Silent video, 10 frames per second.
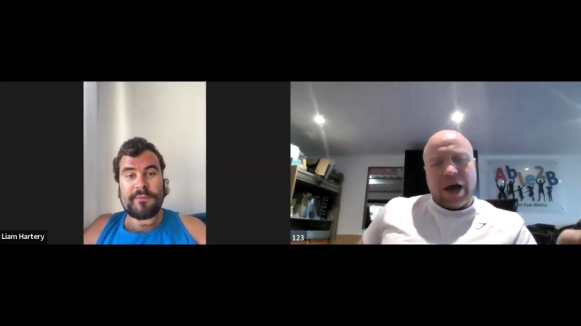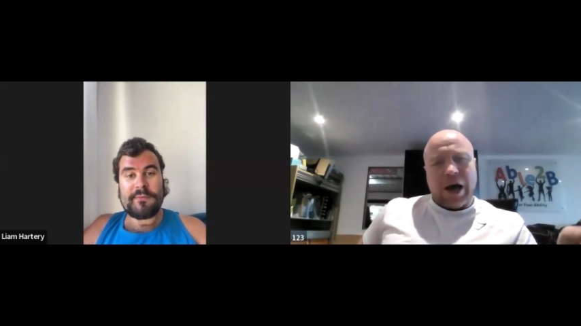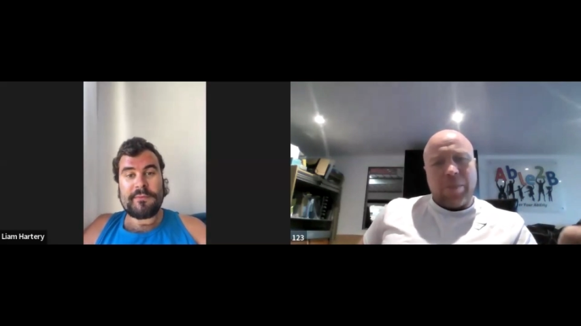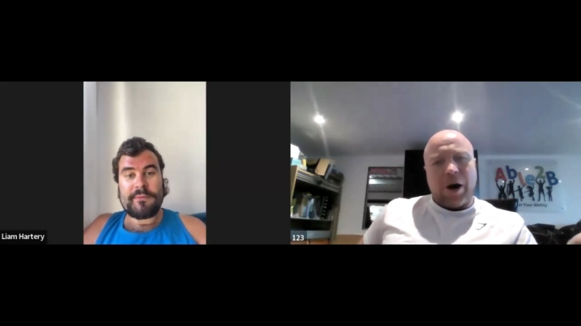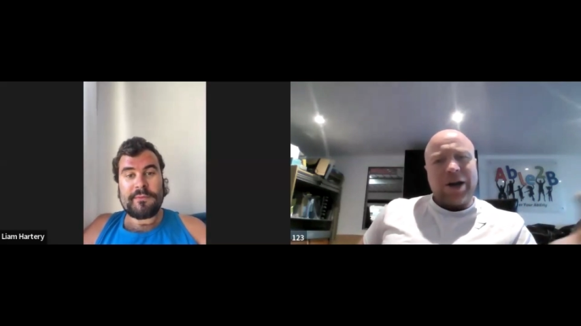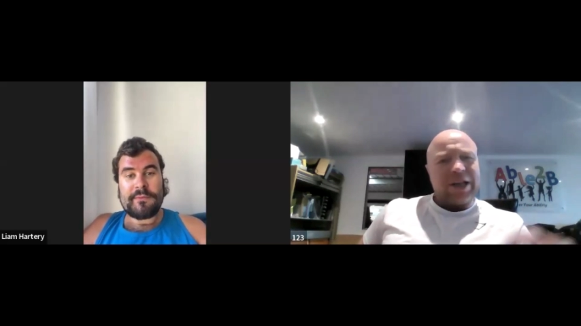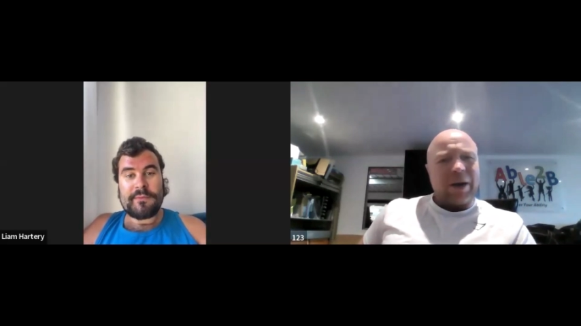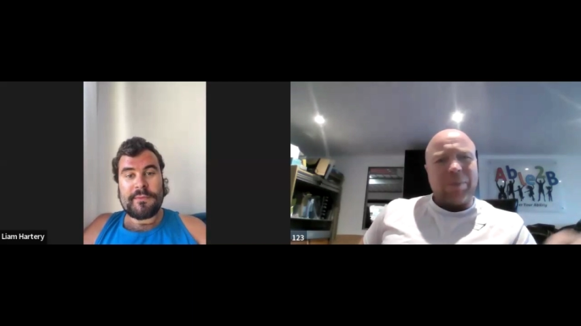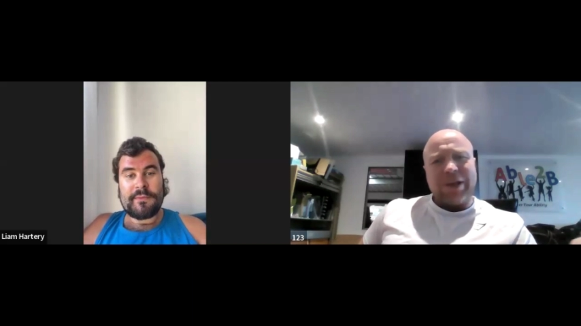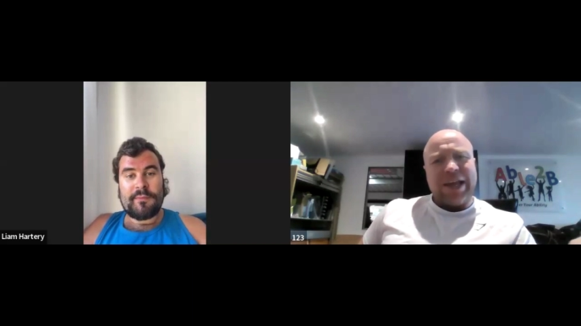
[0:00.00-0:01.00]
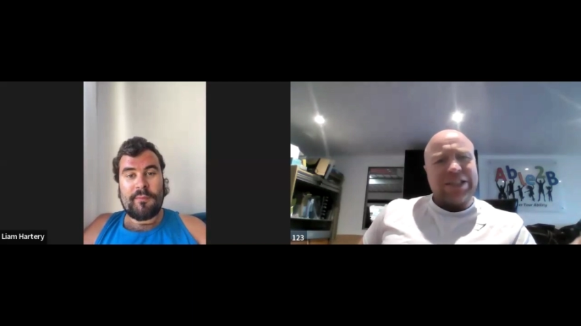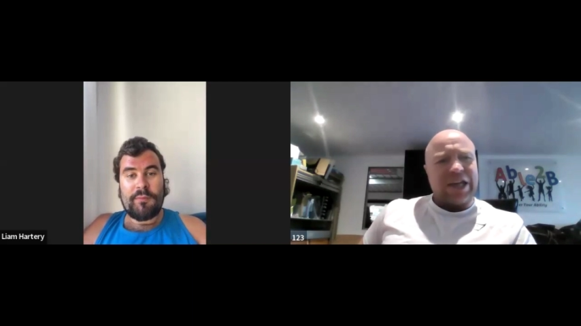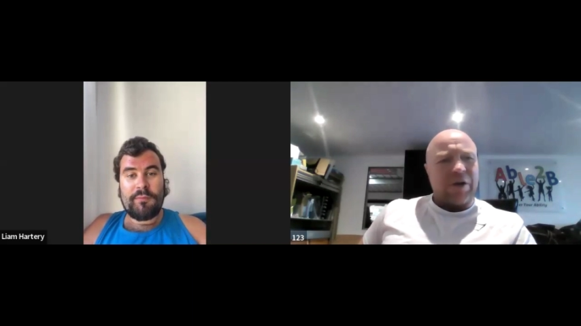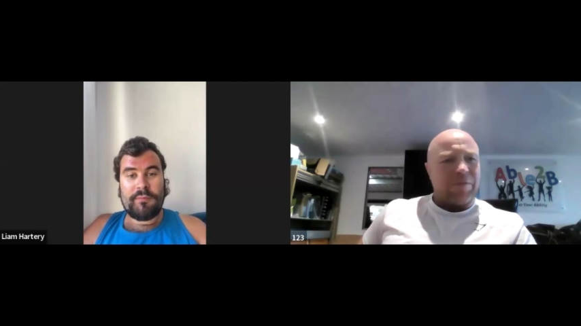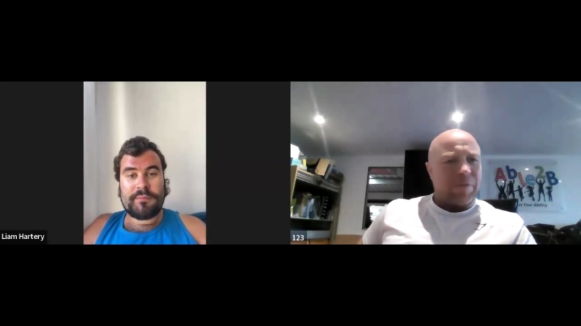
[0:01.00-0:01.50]
Speaker 1: um, I had a couple of years
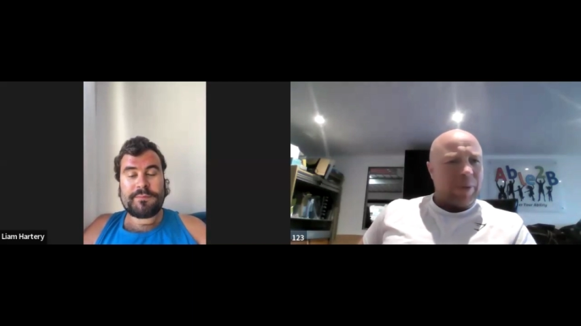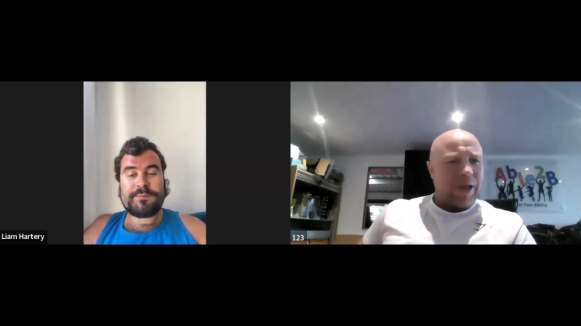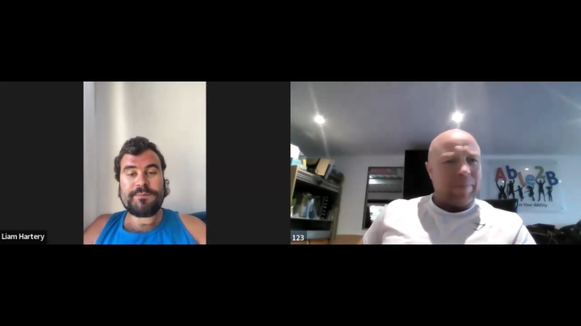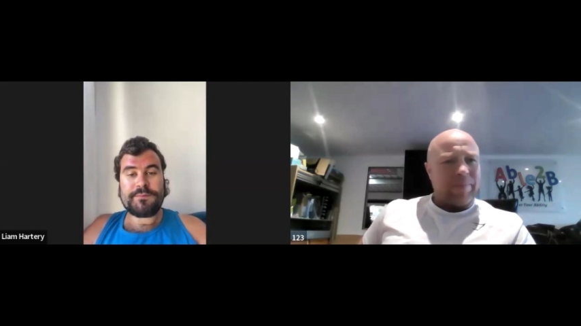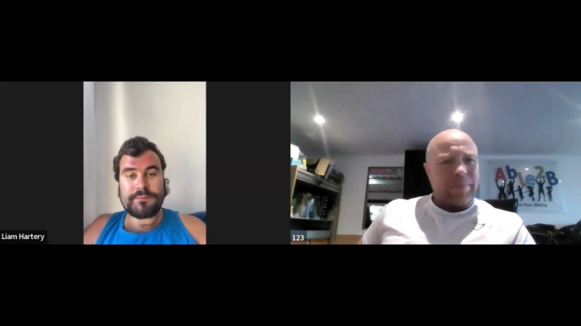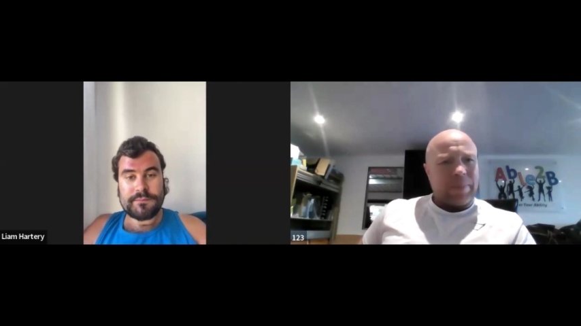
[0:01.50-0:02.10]
out from it.